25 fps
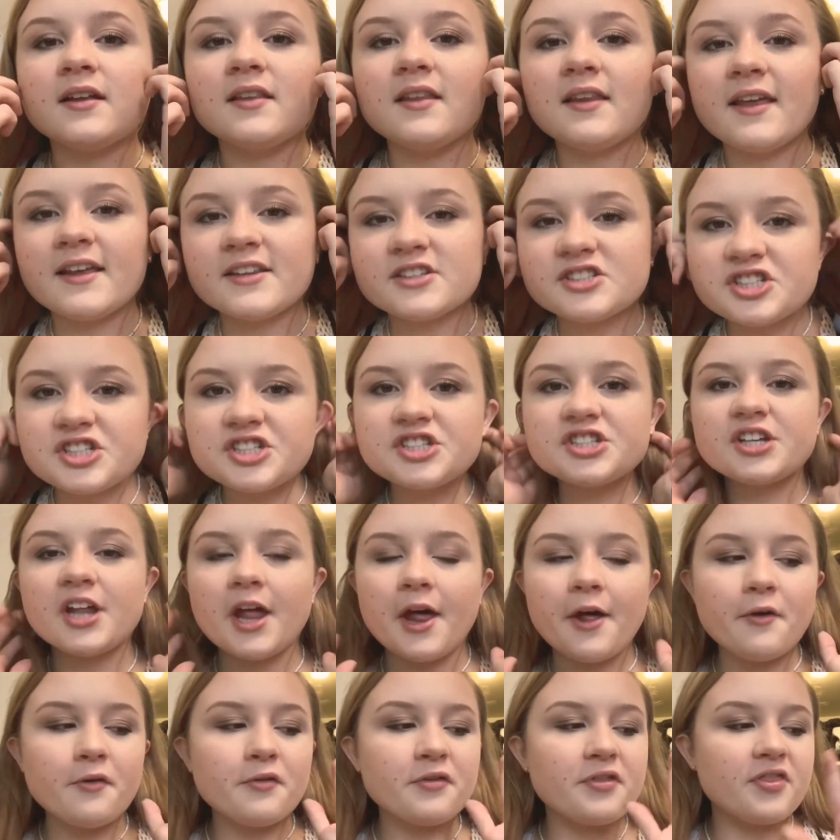It's
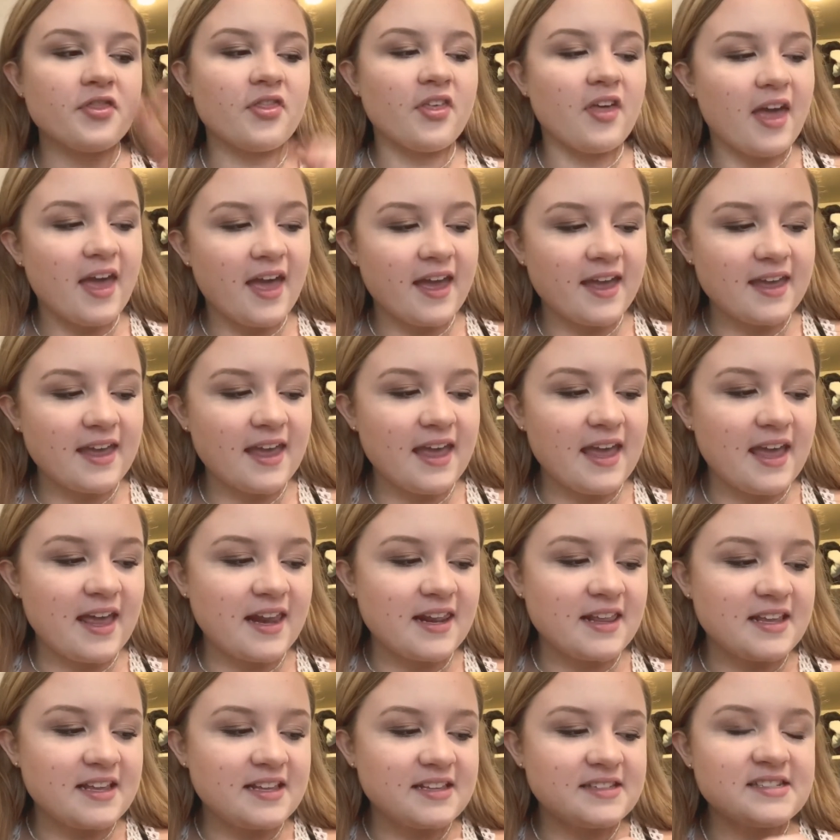so thick and
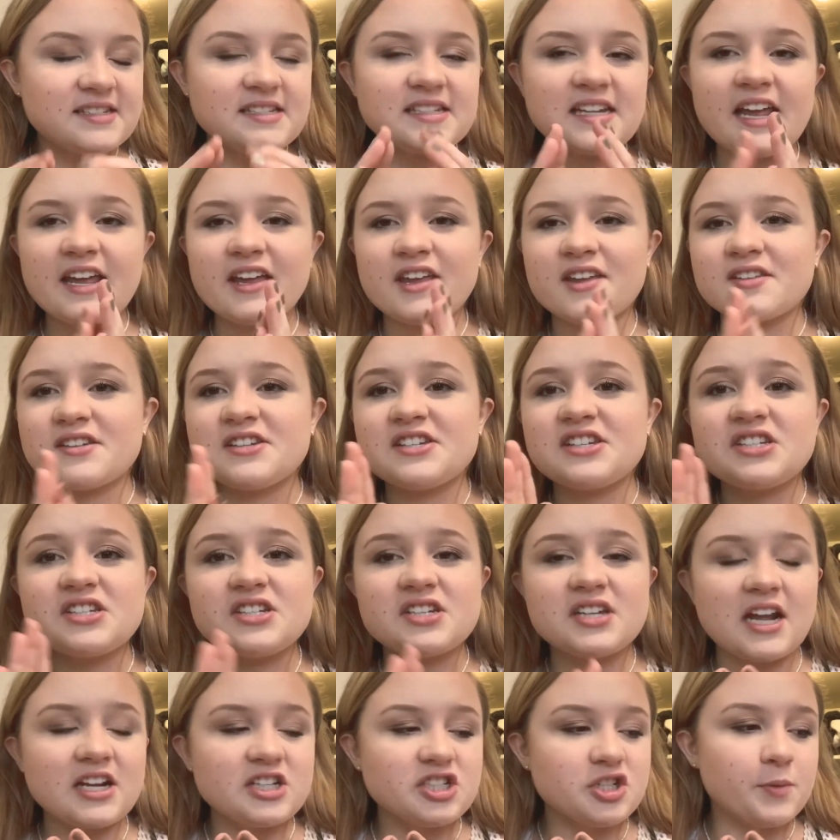it's like
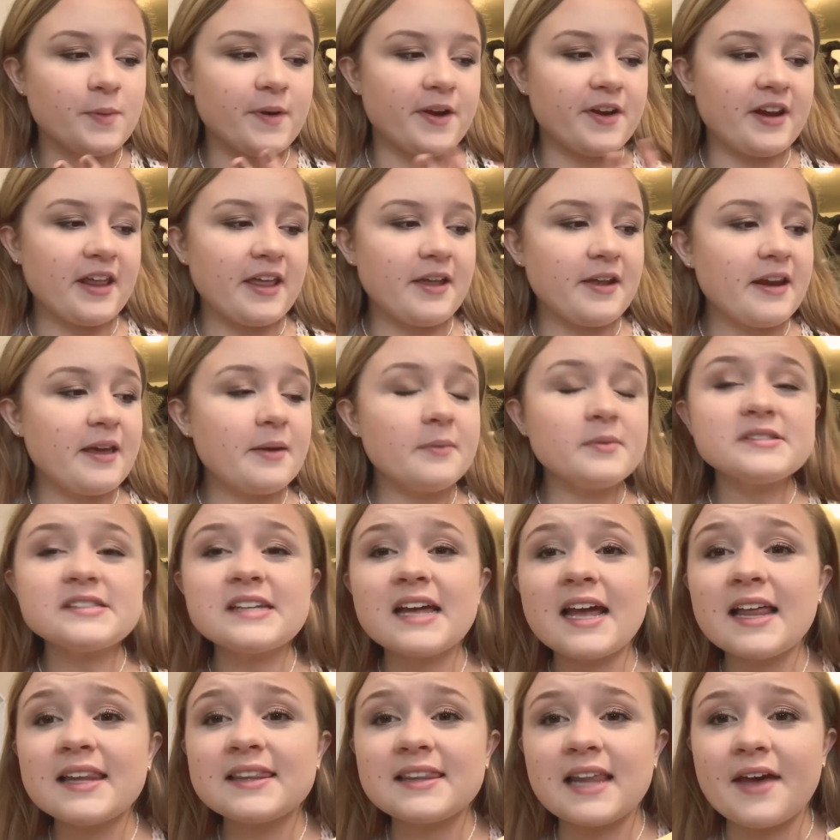such a weird, and it was like
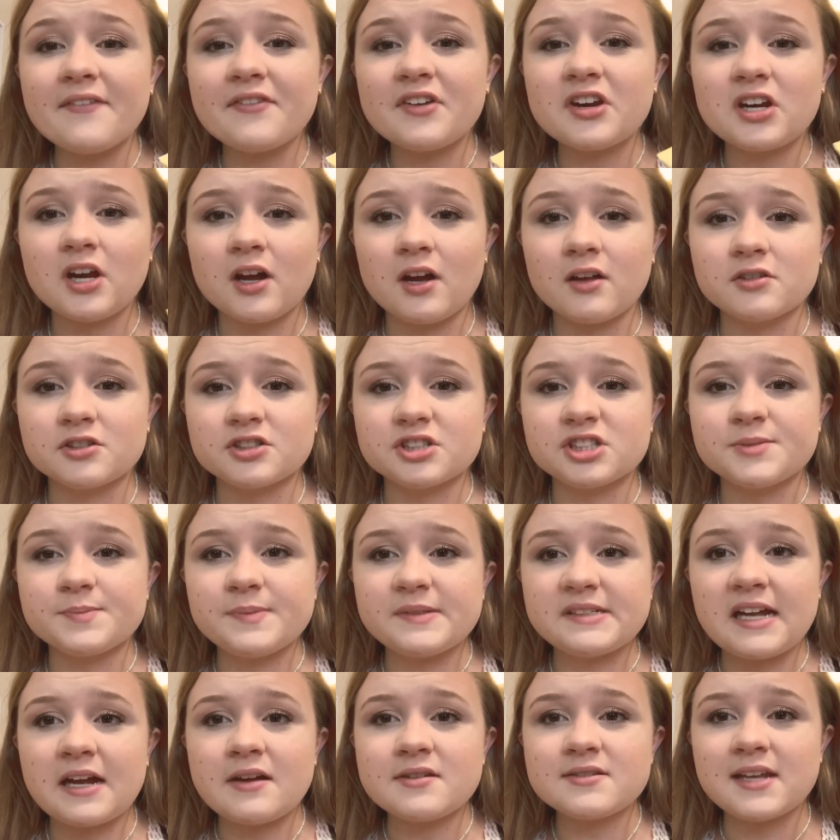$11
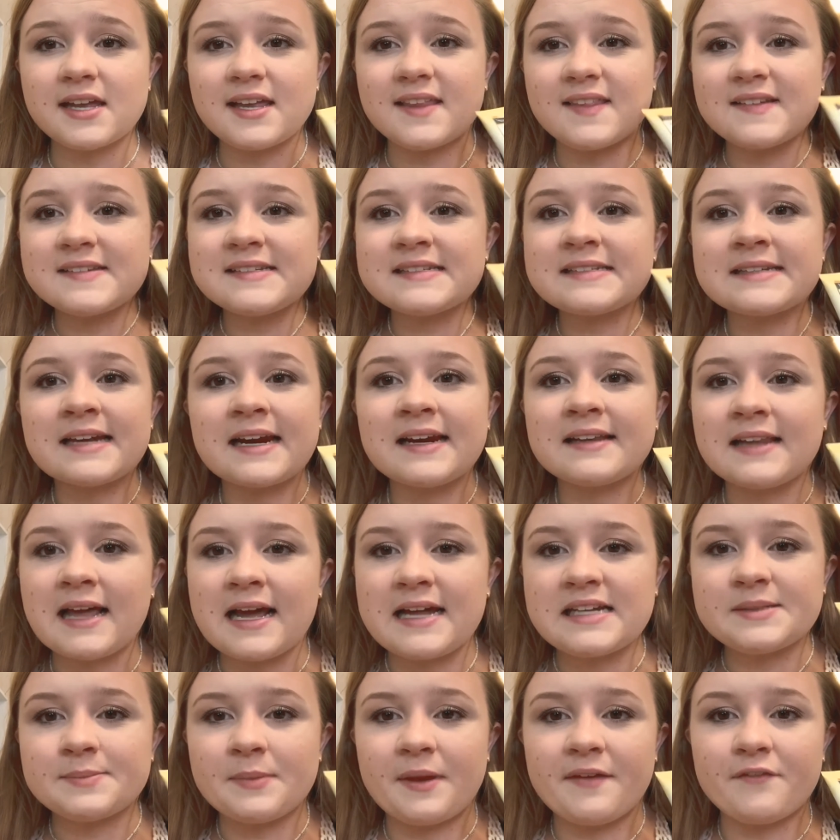because I was like, this is gonna
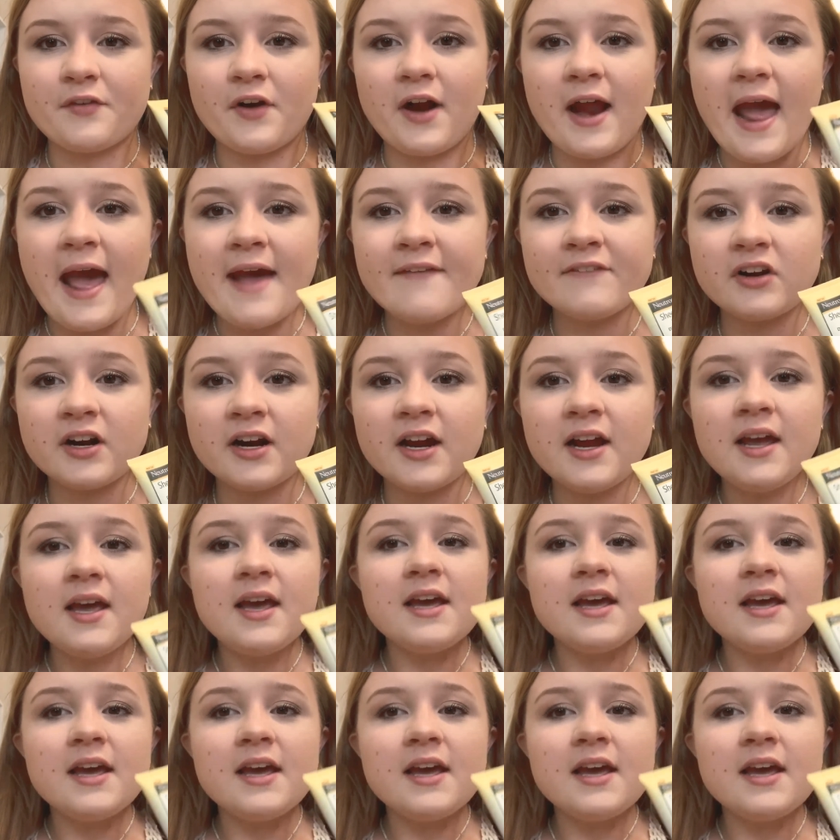last me forever.